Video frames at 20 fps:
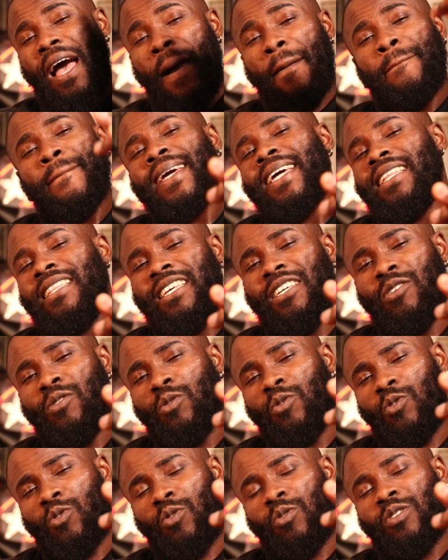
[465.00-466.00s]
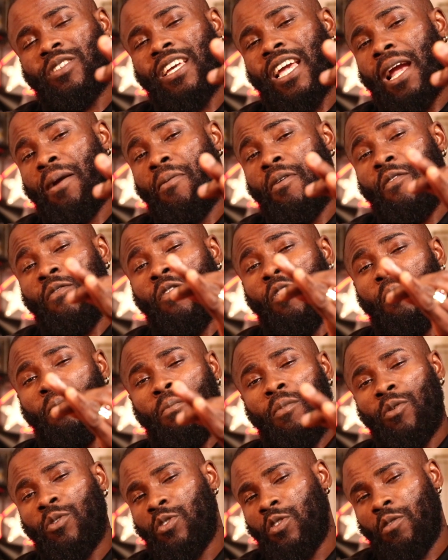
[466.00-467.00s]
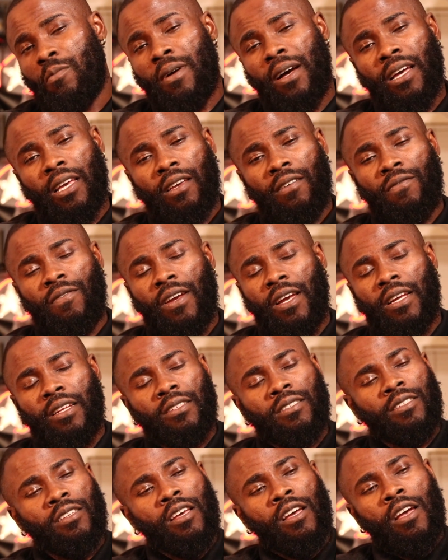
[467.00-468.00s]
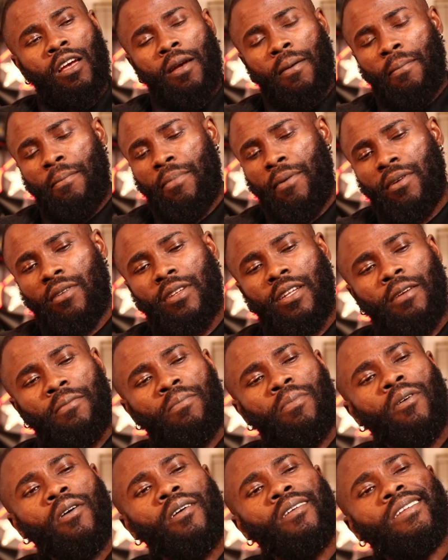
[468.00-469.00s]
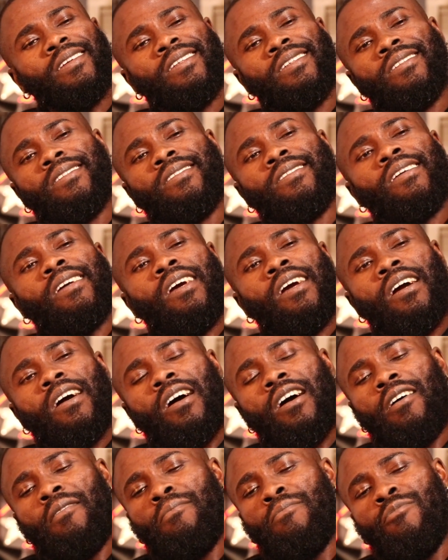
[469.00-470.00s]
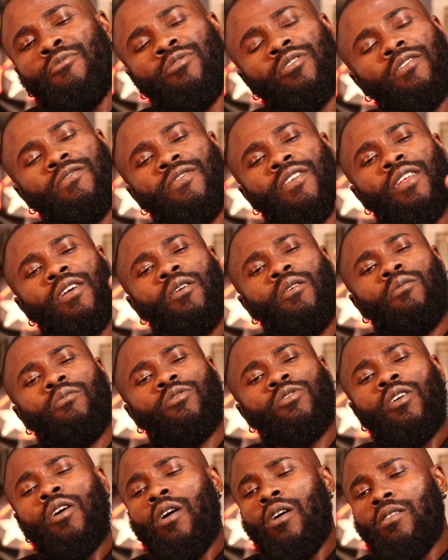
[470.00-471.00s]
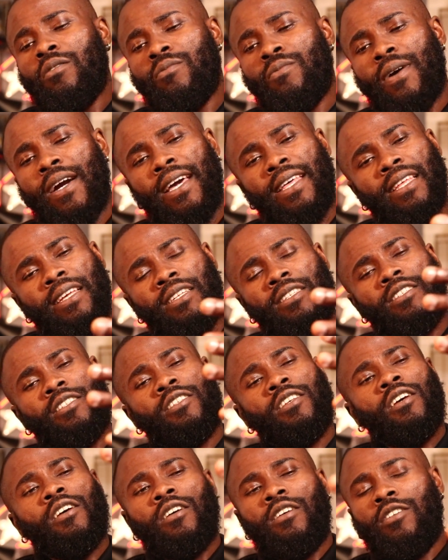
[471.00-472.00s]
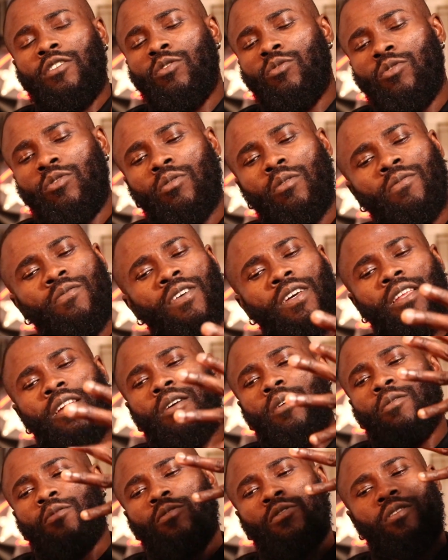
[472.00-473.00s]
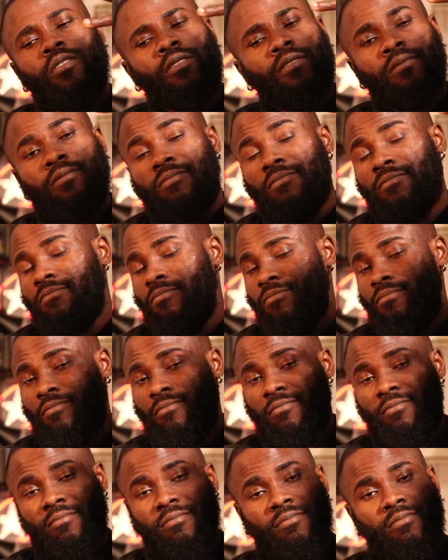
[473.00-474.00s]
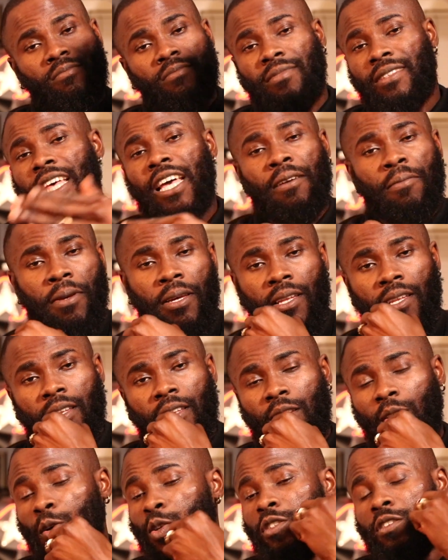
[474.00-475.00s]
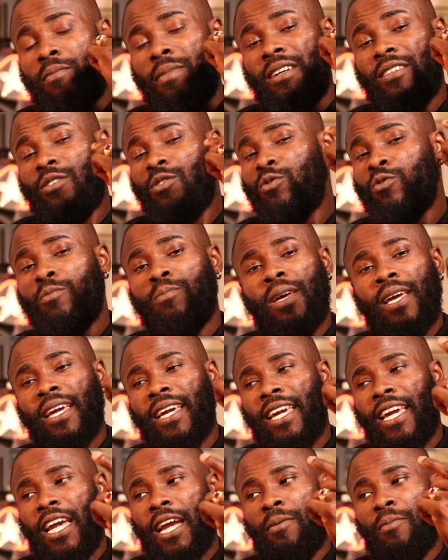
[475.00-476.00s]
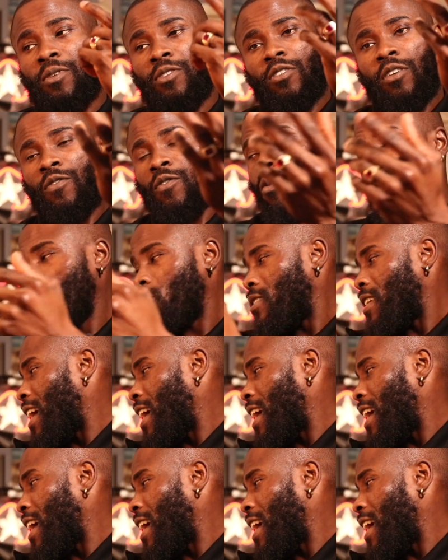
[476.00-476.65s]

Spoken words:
mainly use those cameras for most of my events. Birthday parties, music videos, weddings, YouTube videos, name it. Those are my two main cameras. Of course,